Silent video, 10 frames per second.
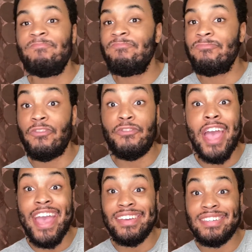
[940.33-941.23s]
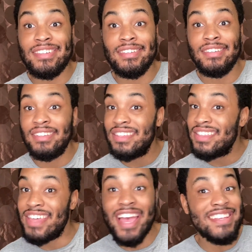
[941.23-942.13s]
Facts.
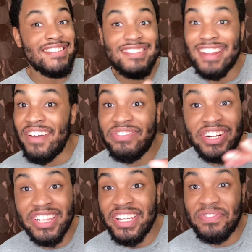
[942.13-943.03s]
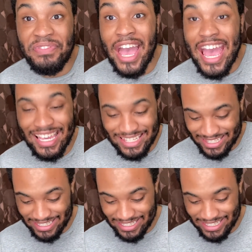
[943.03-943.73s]
That is definitely facts.